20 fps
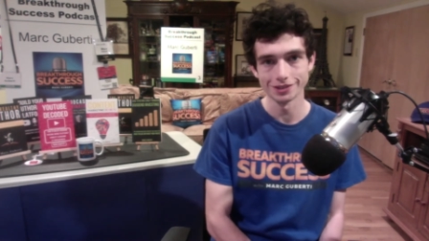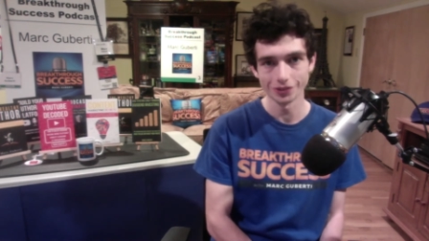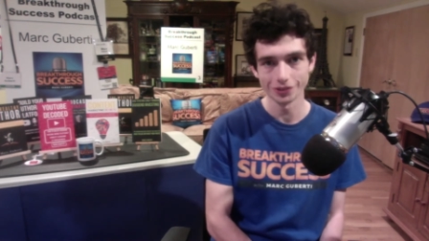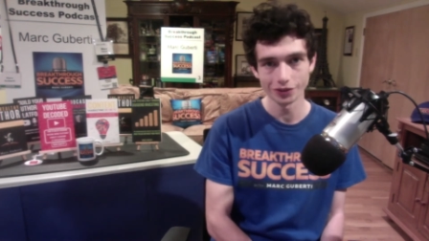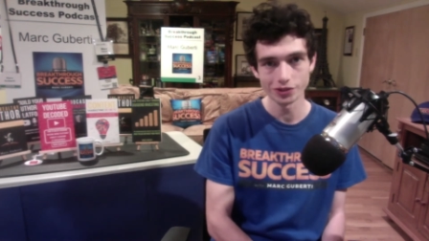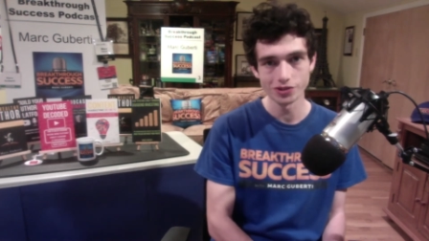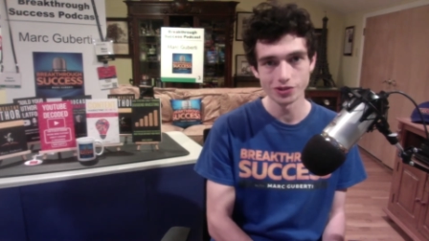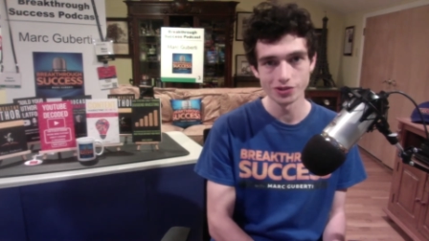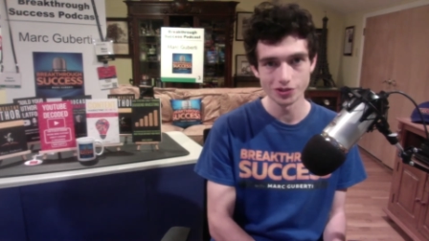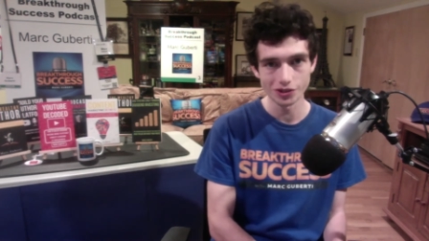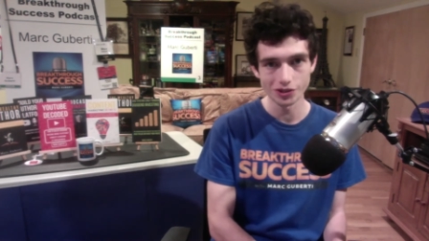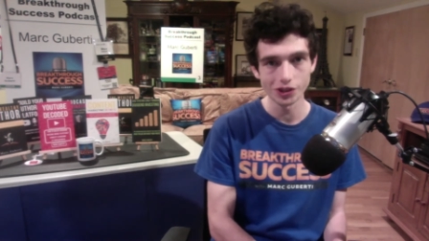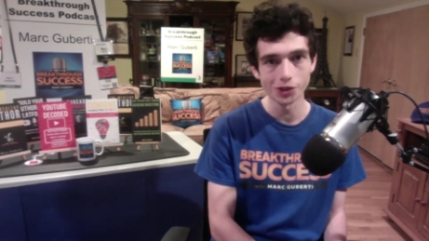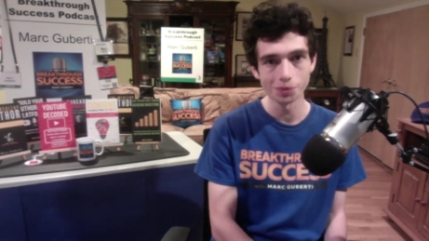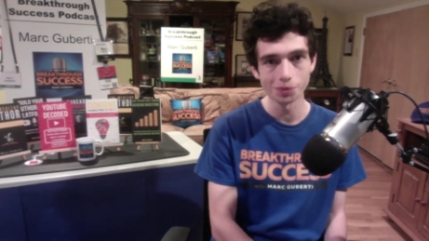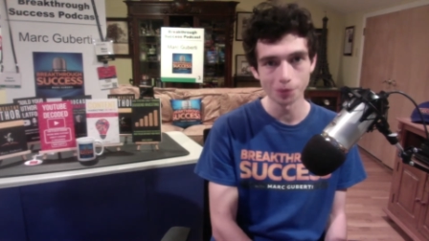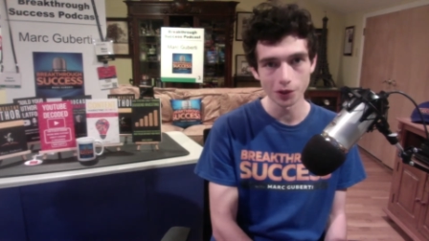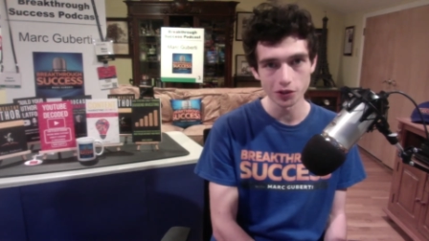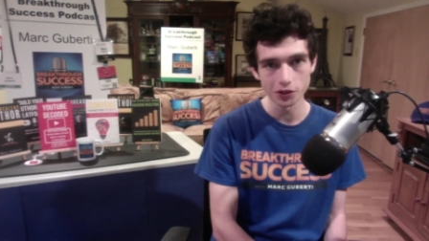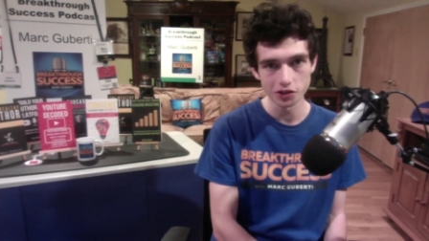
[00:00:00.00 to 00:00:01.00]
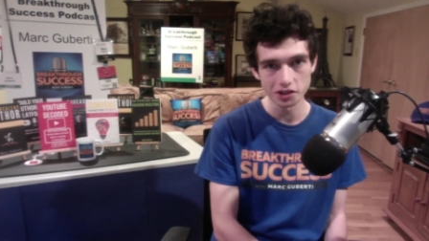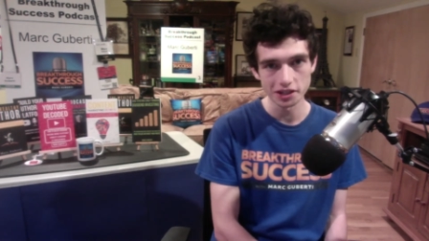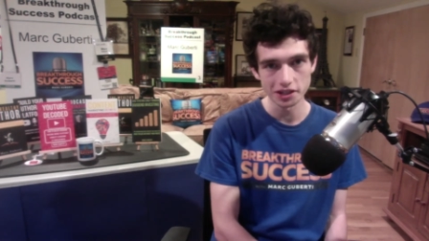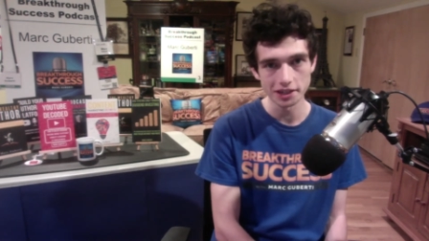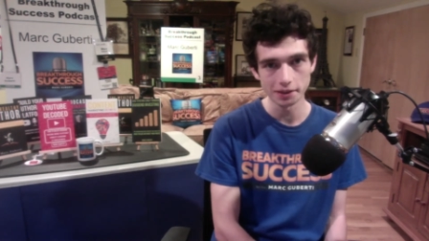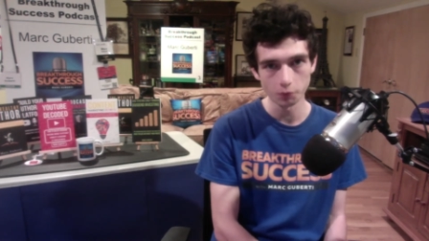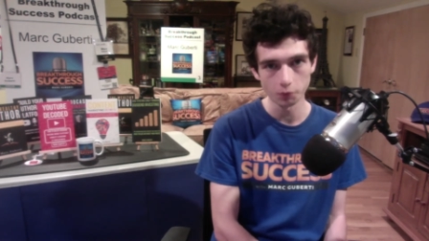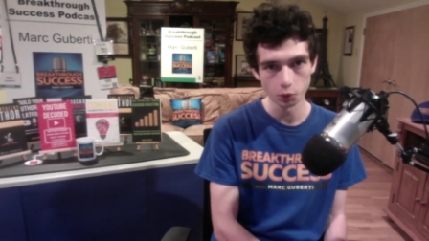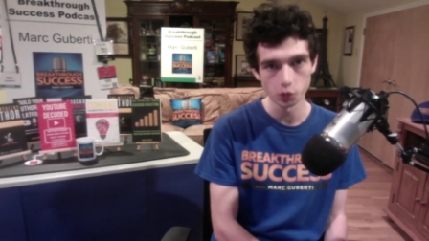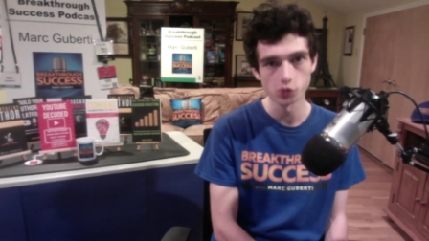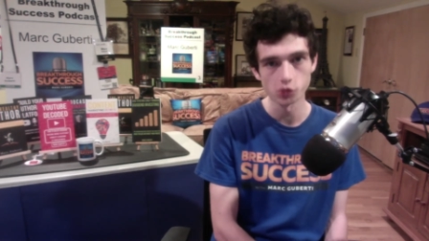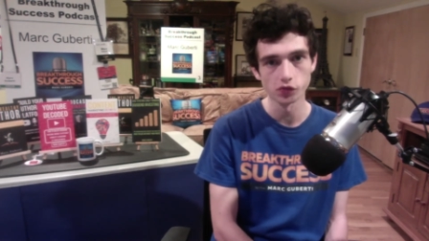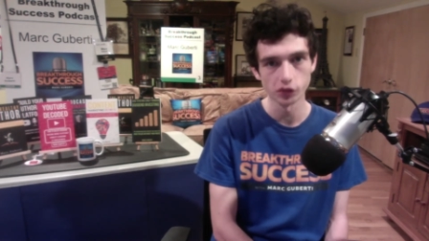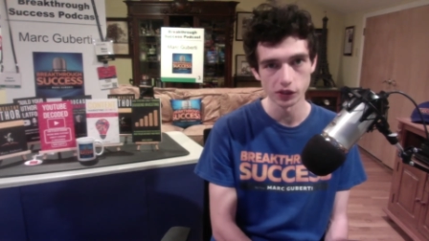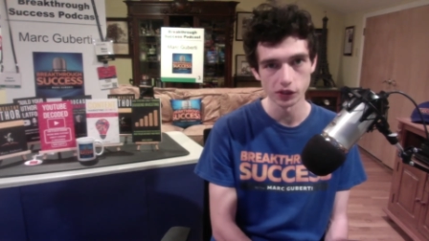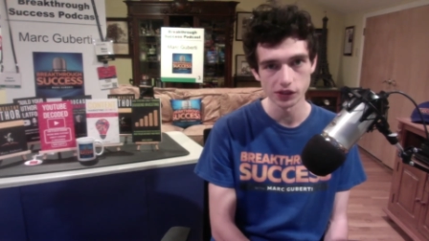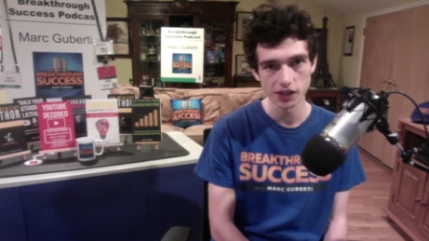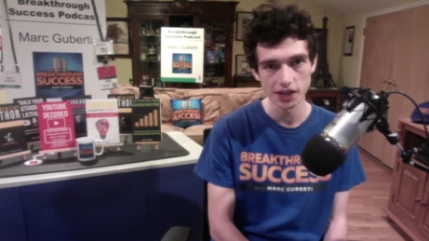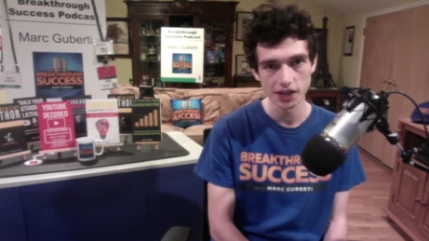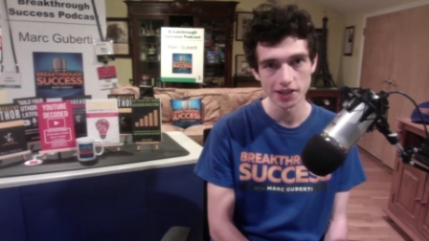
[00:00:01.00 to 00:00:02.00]
there are still a bunch of keywords for
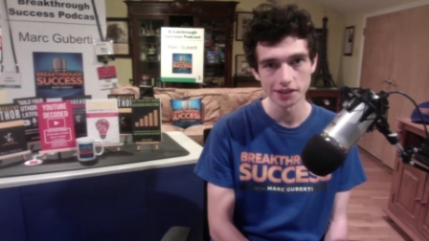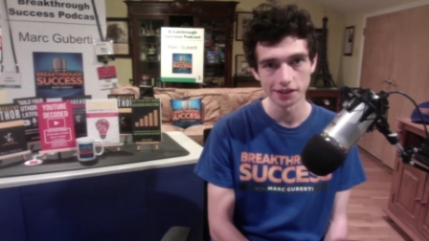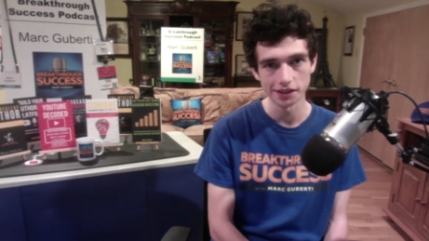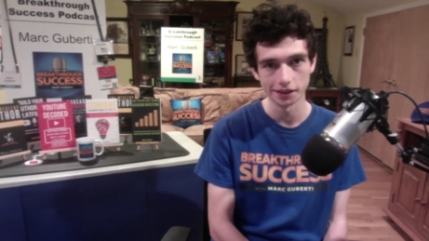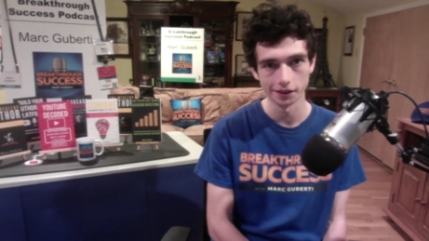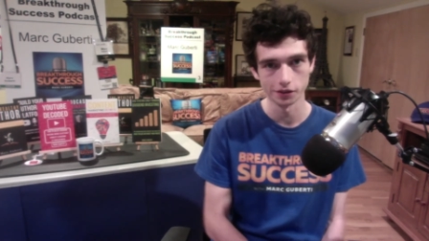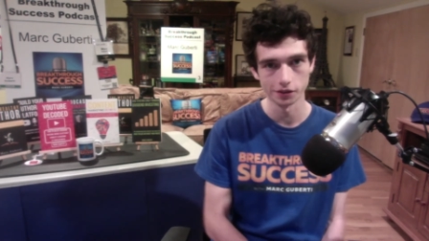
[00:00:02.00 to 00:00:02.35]
the taking.